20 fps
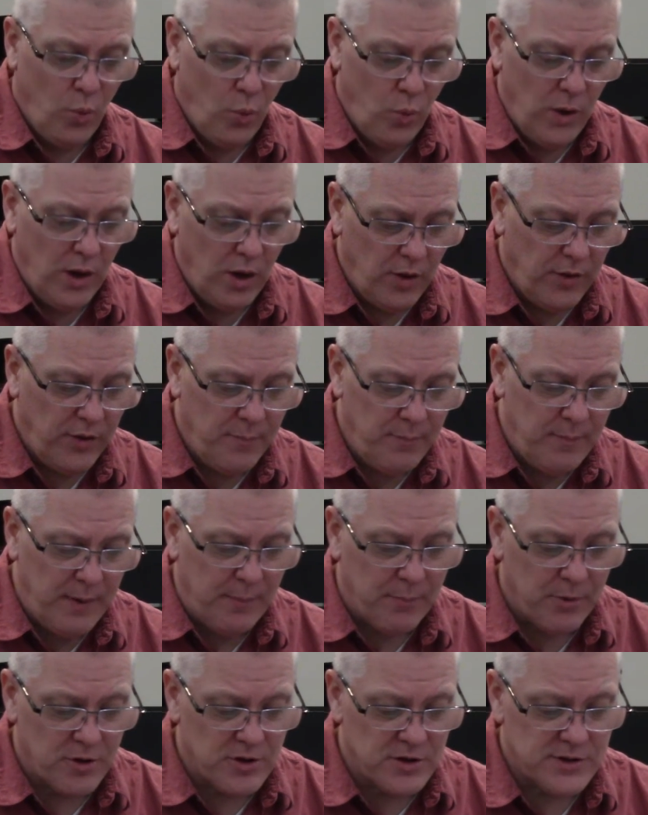will the
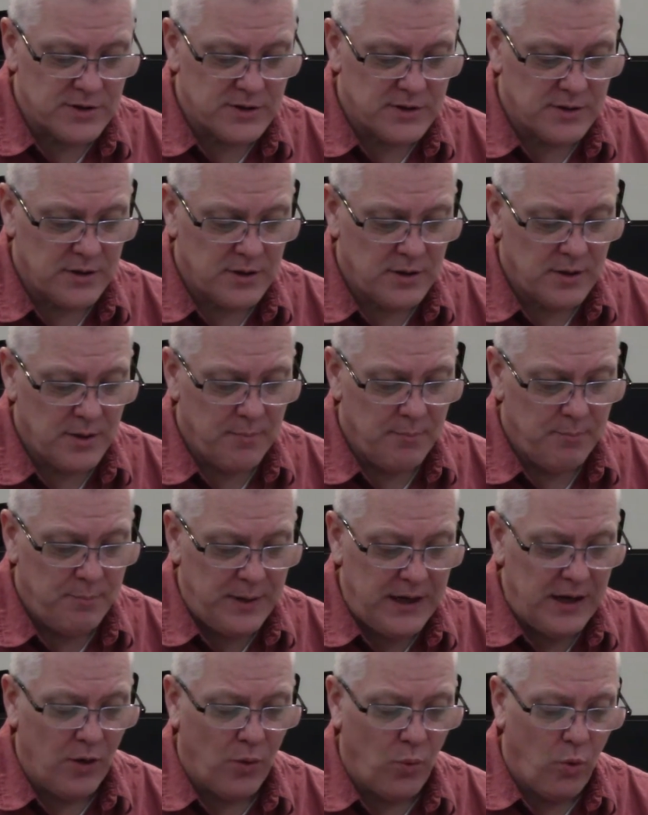members
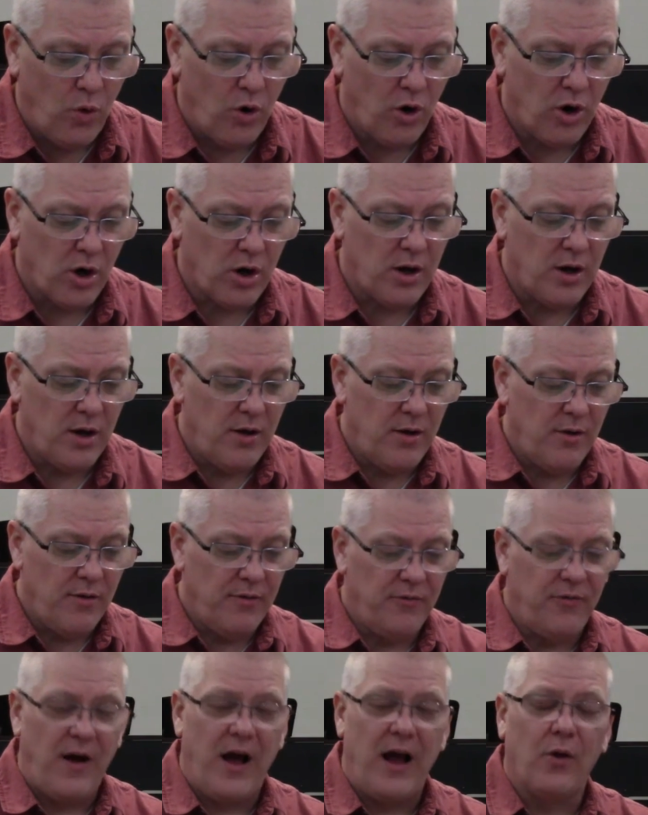be at work
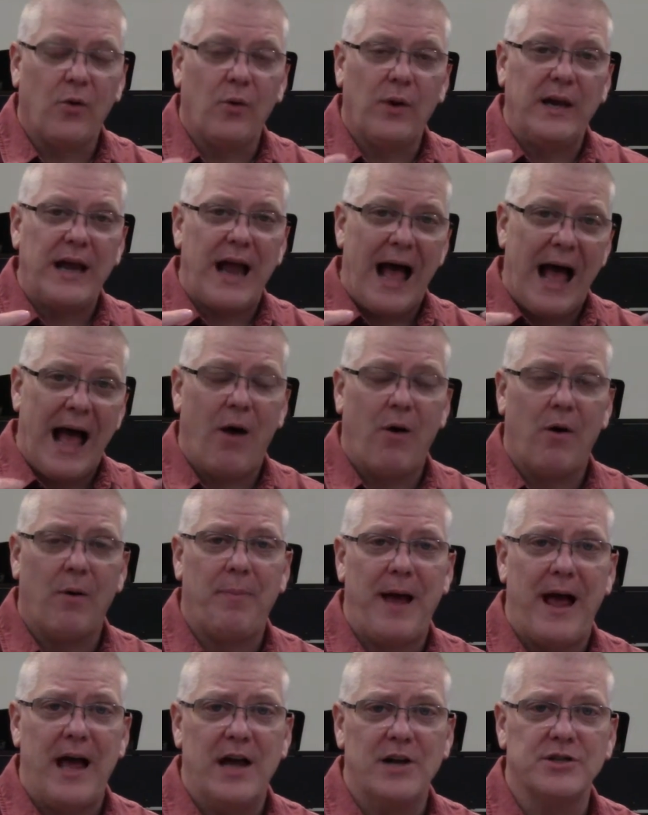following our
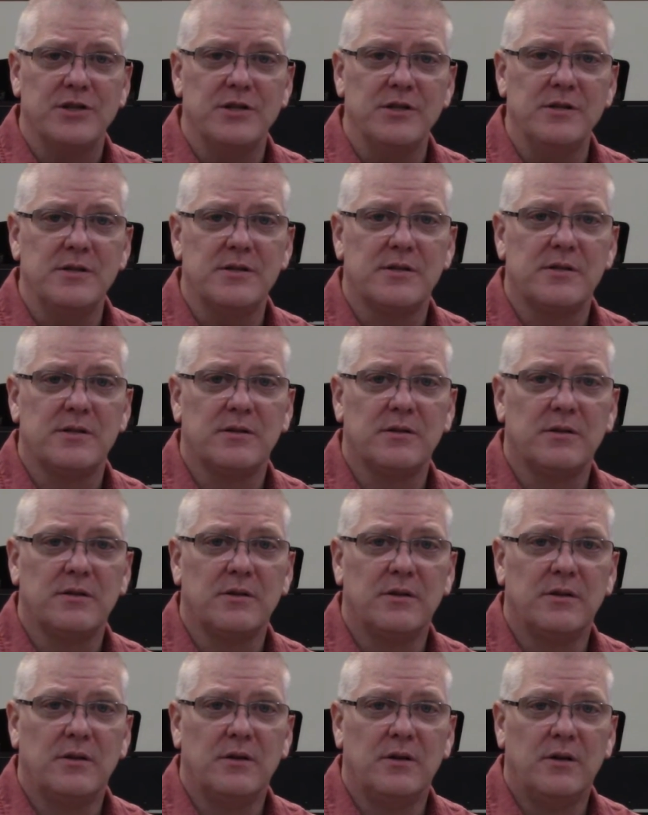passions
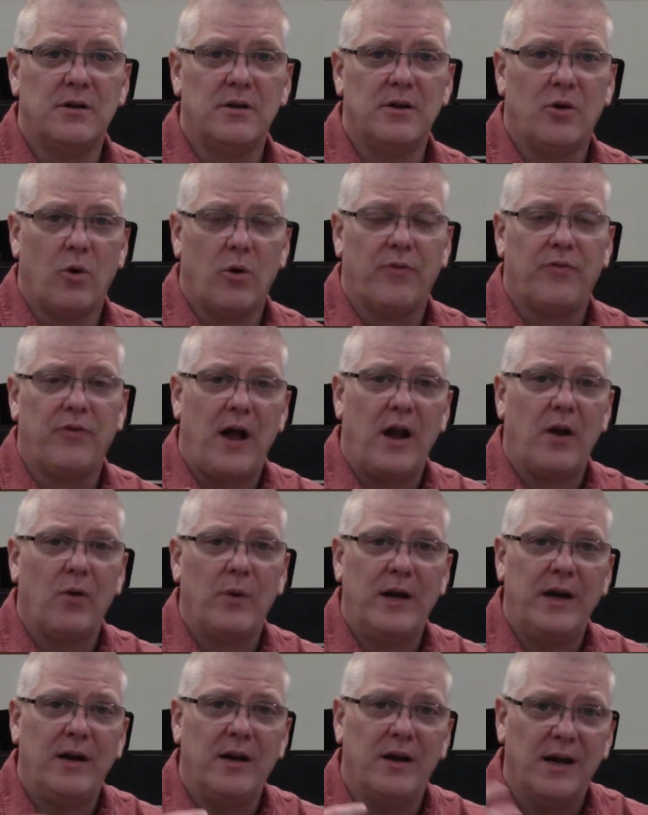or
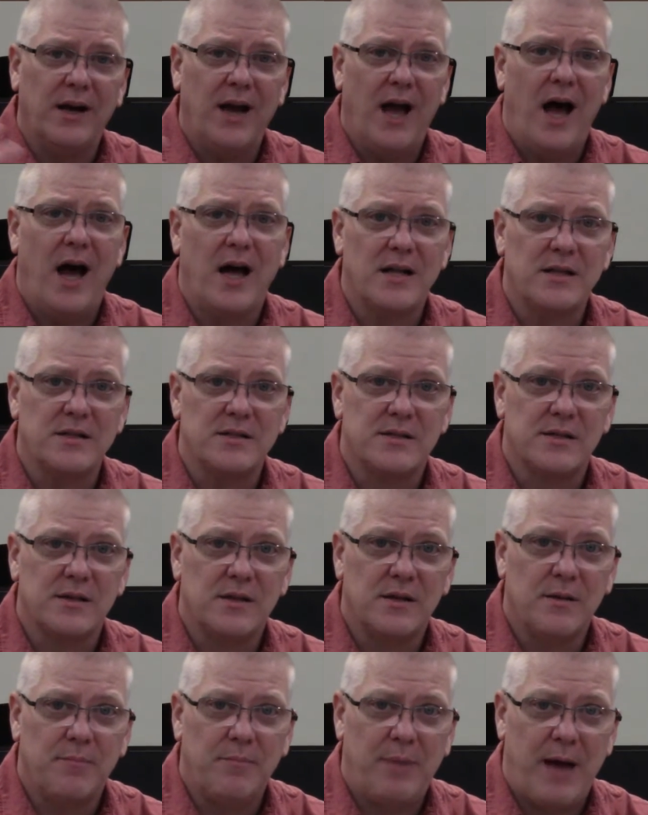following God's
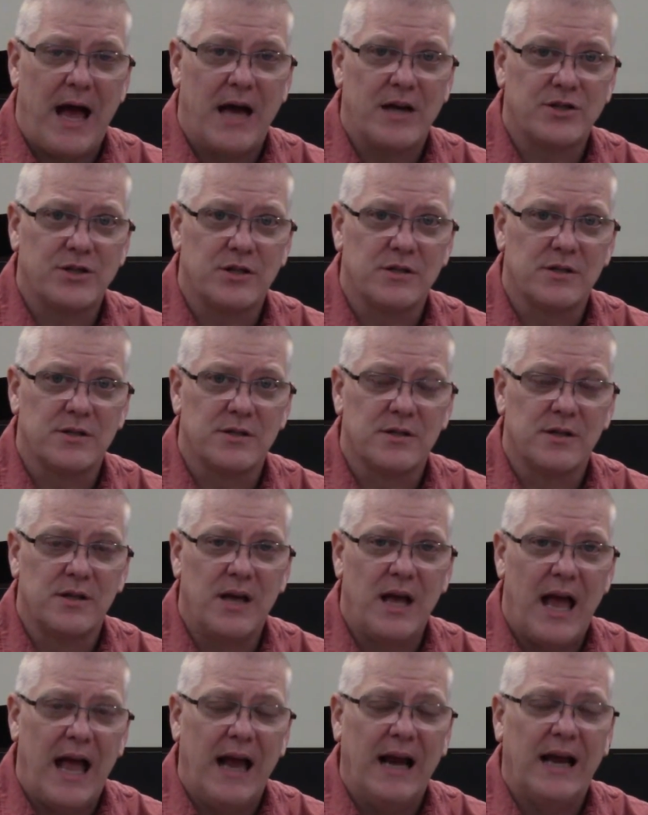passions
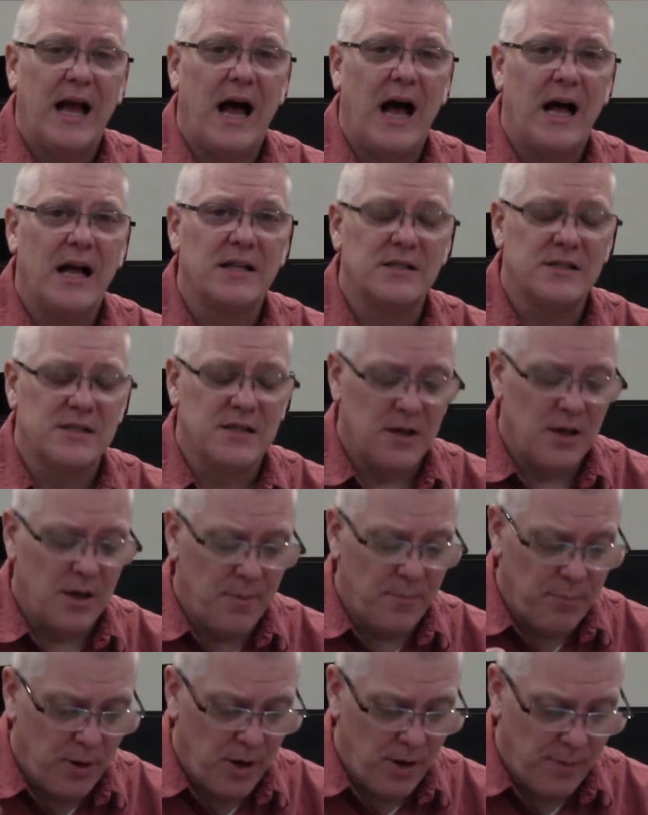and God's
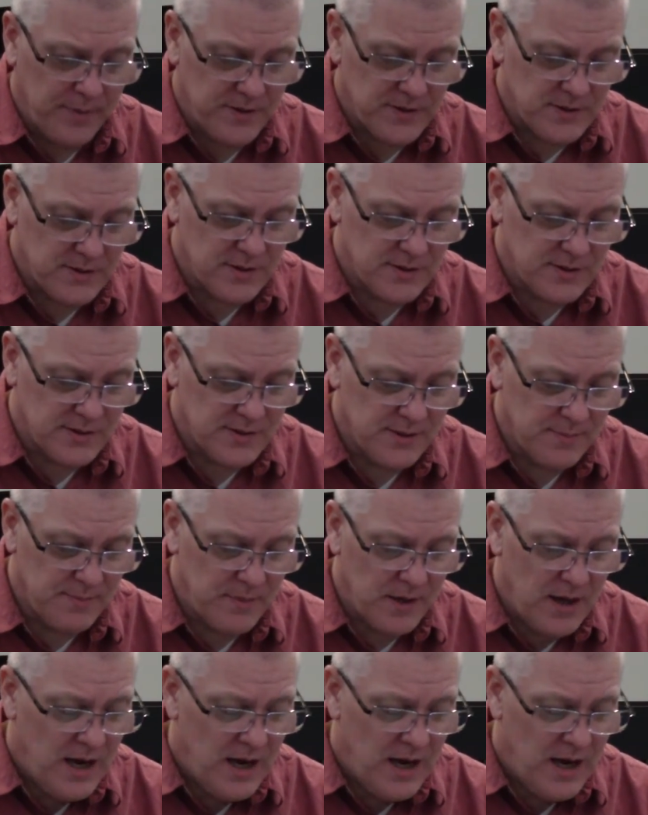purposes?